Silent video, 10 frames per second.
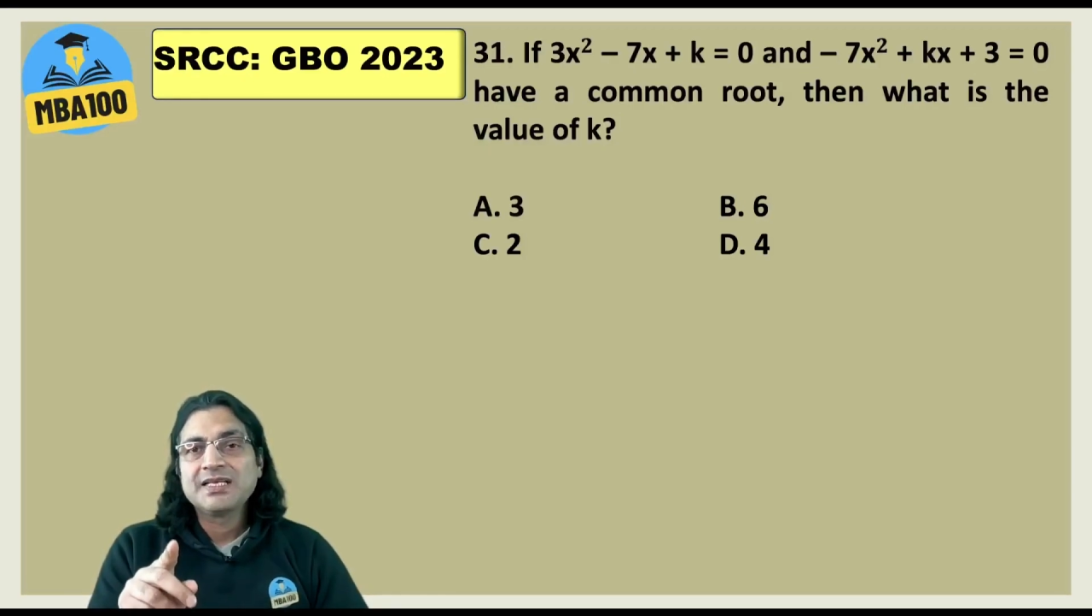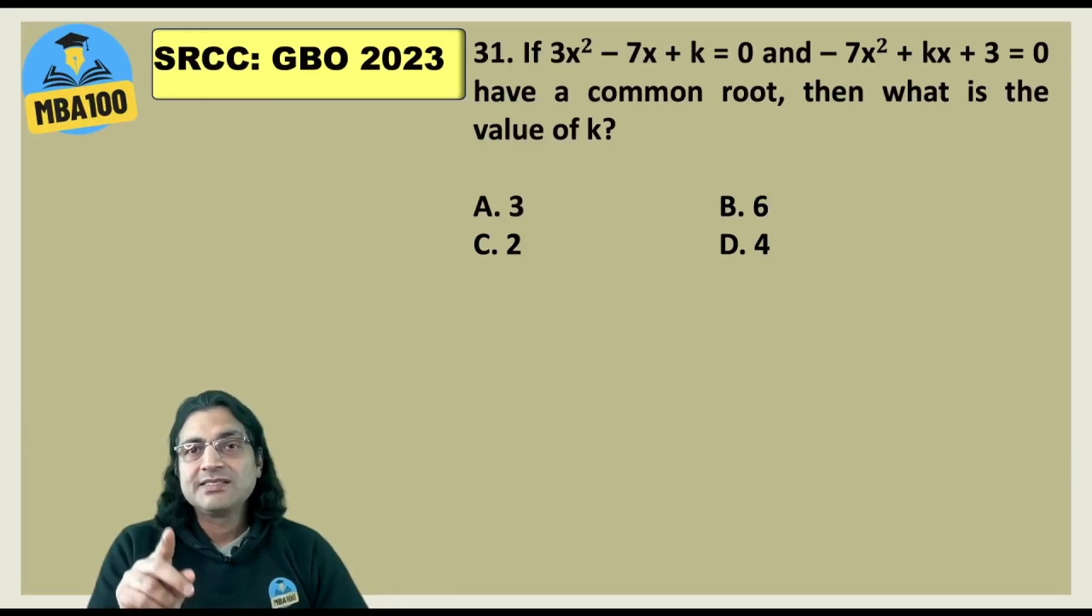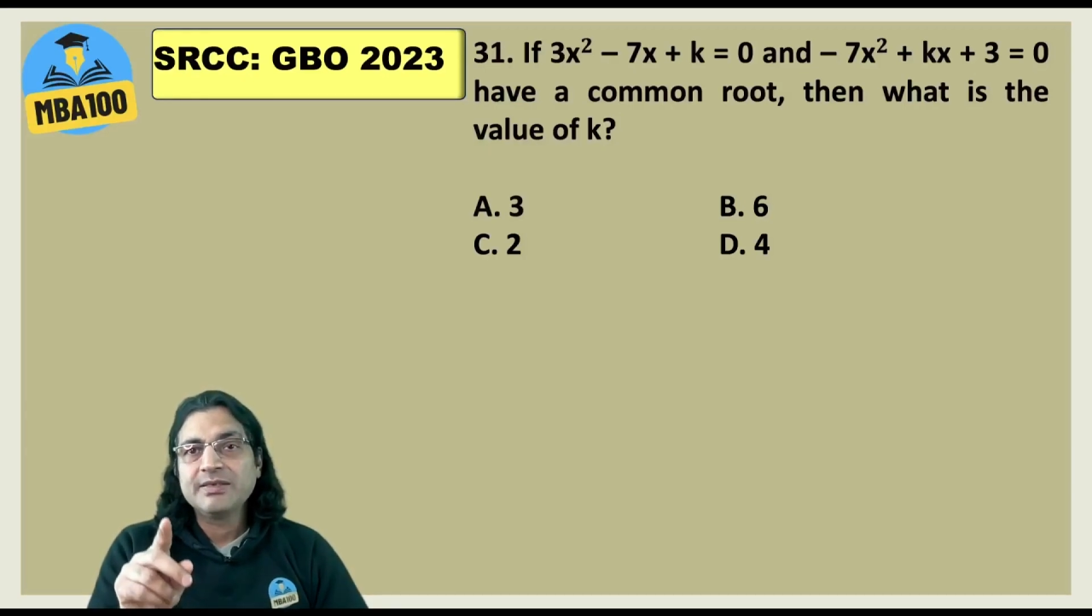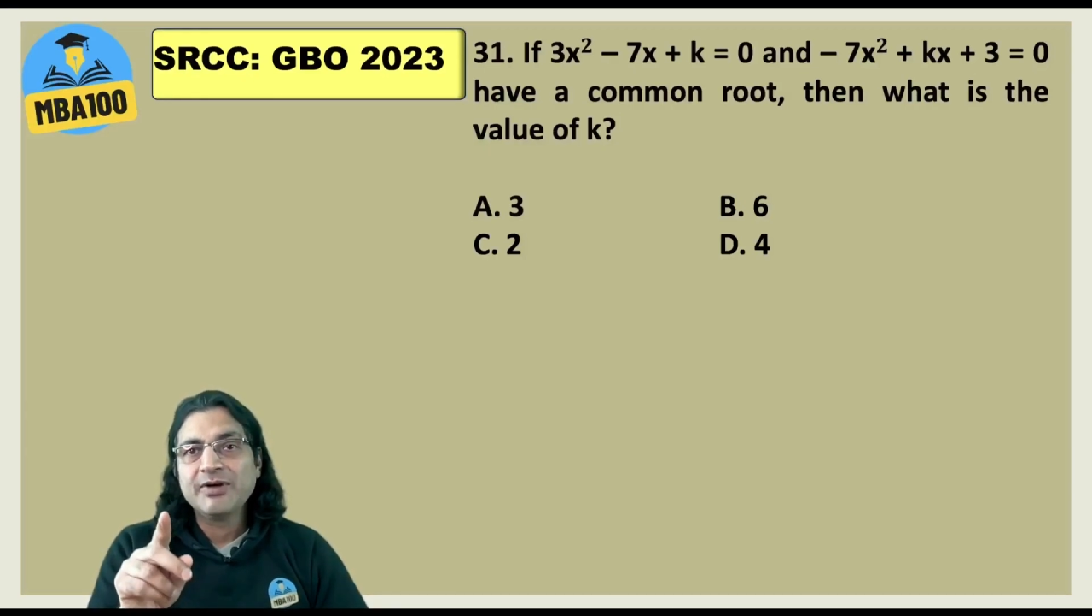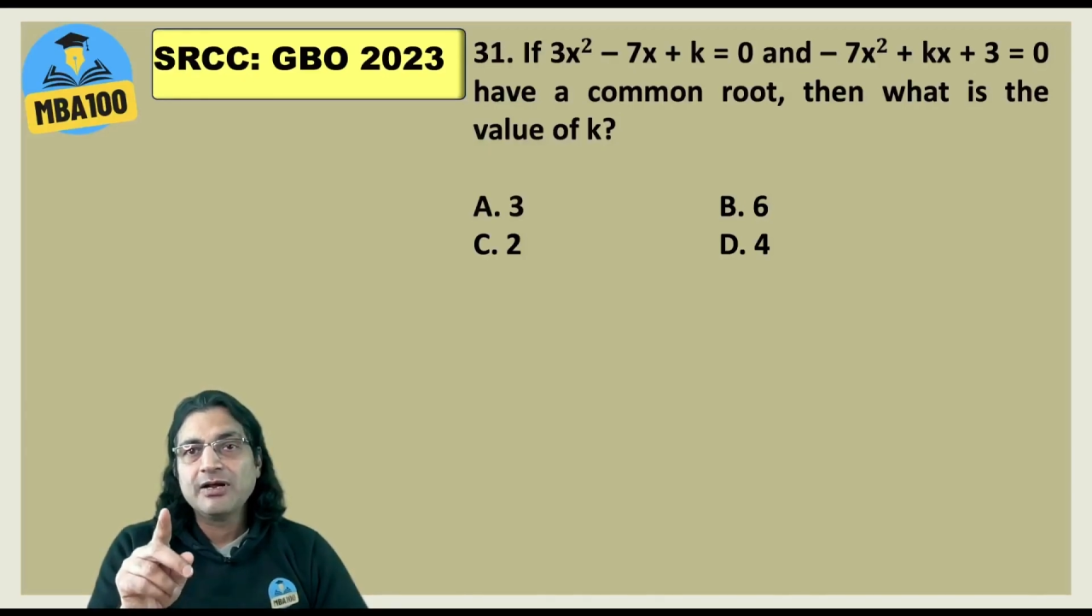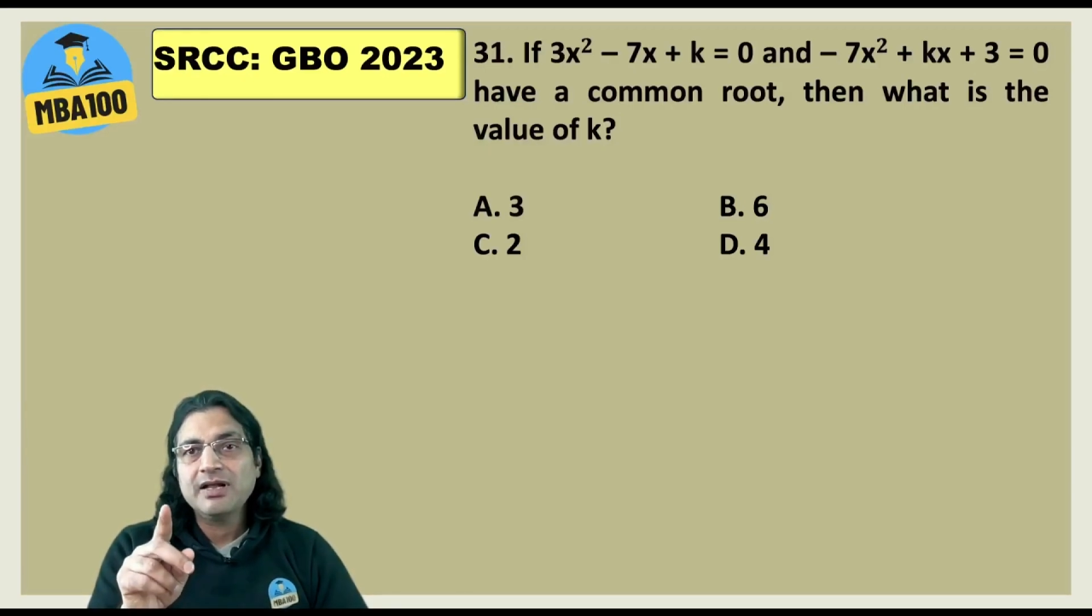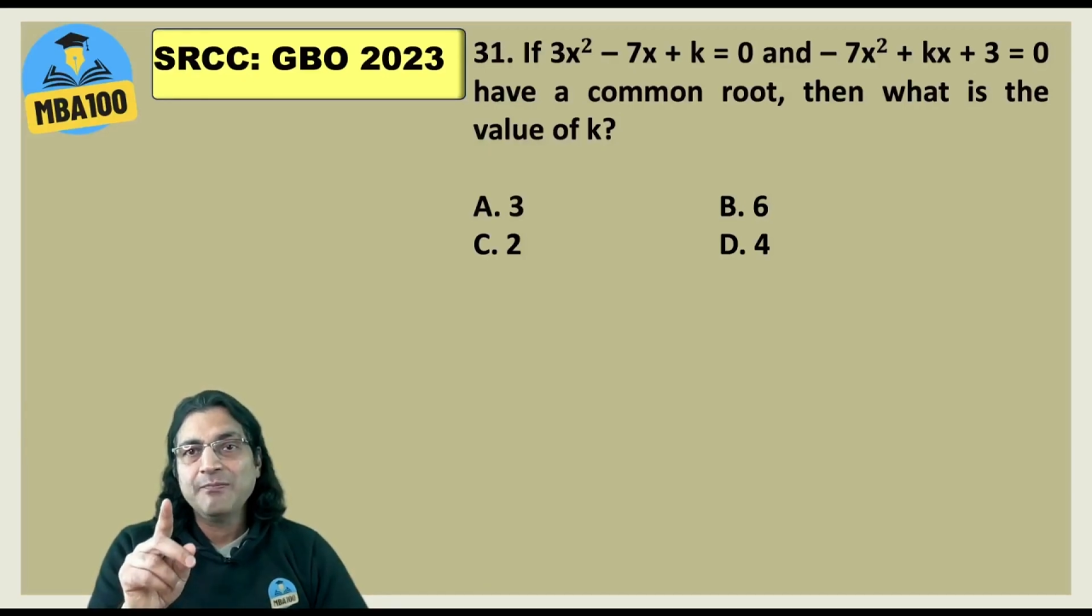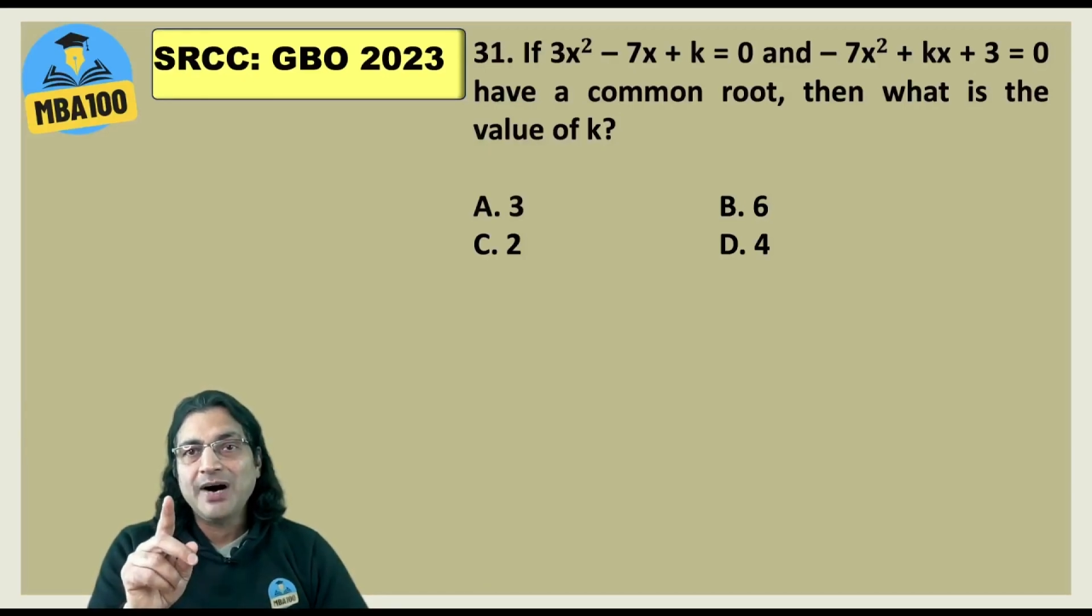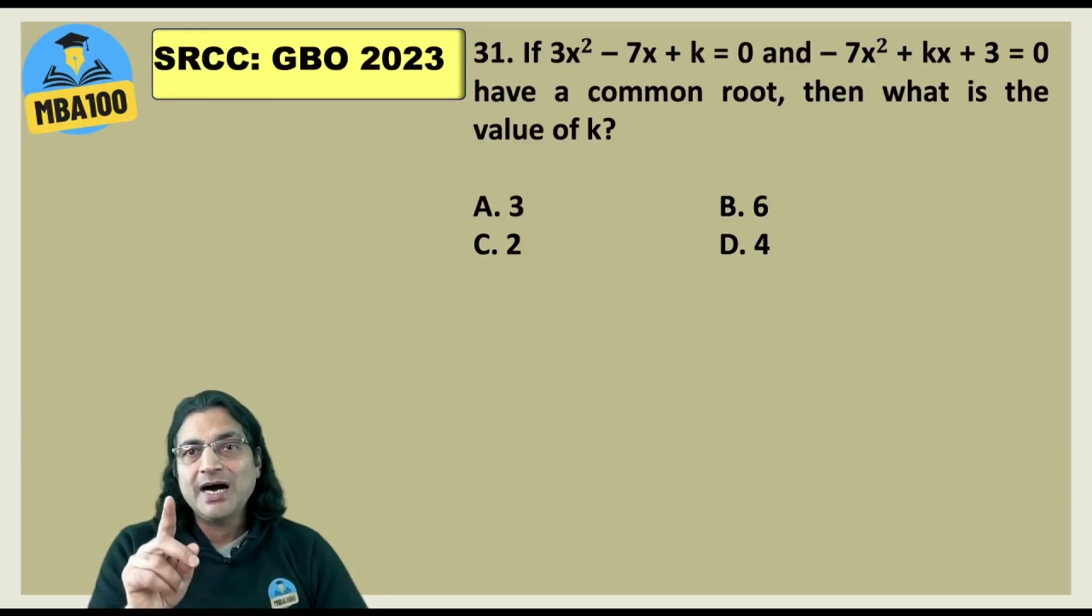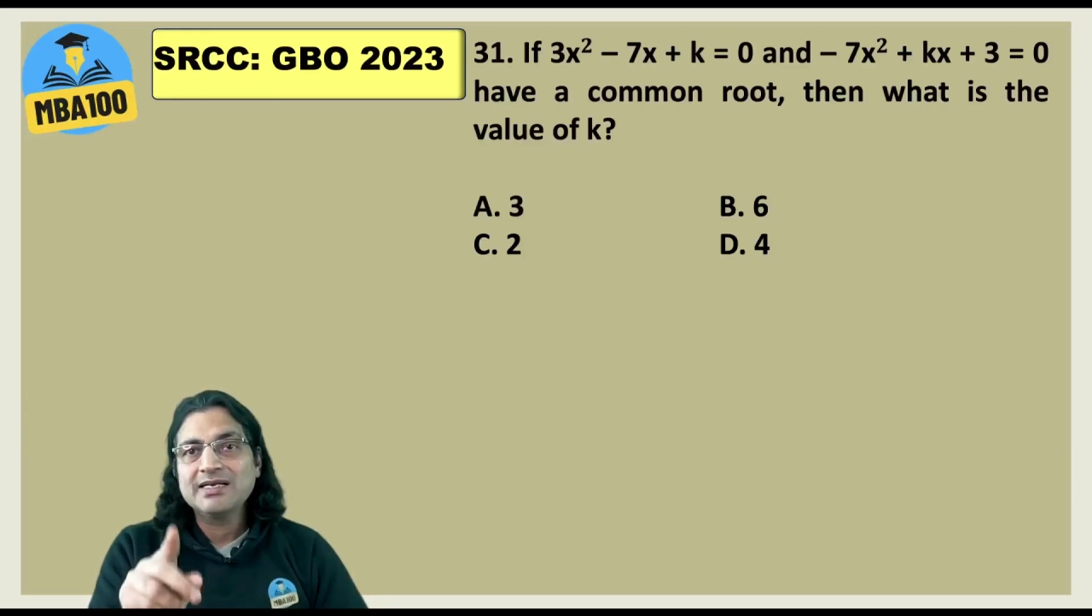Similarly,
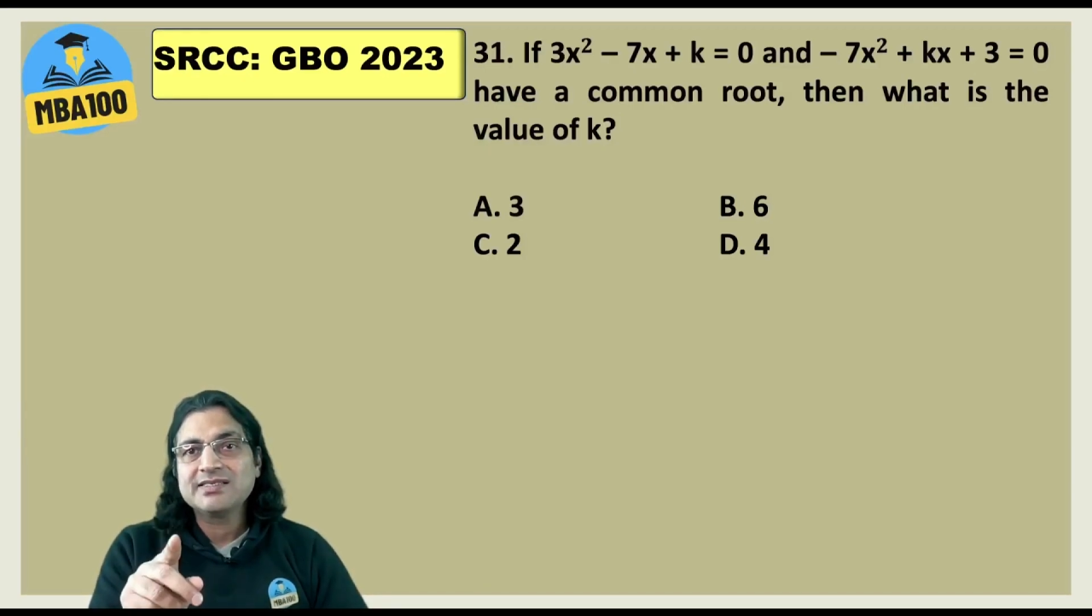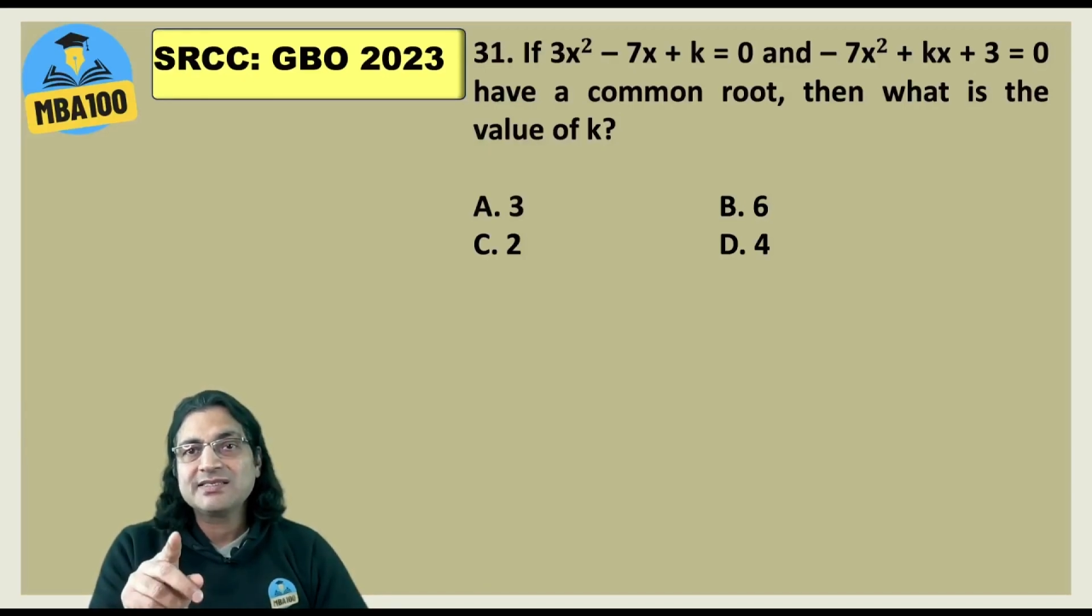minus